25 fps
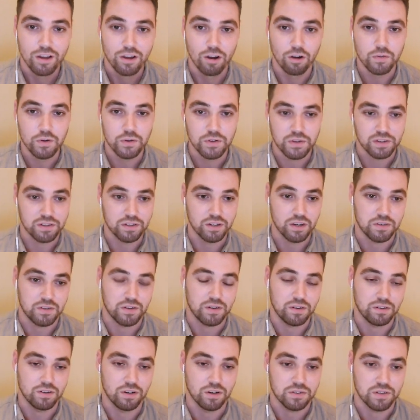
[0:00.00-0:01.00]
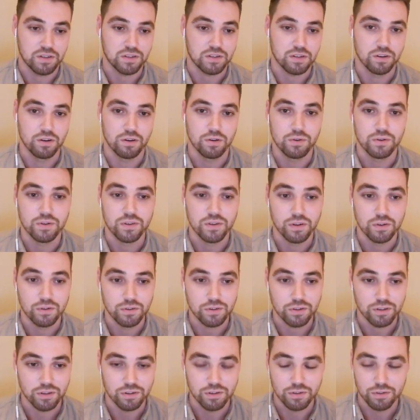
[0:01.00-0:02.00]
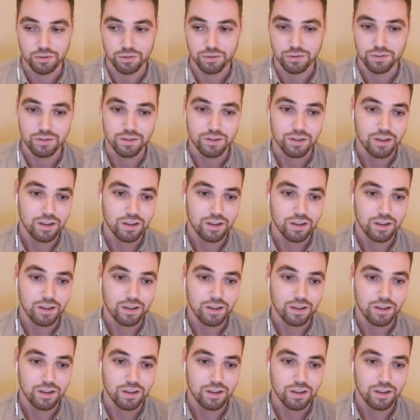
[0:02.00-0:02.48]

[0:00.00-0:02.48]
of using docs as code. So you can do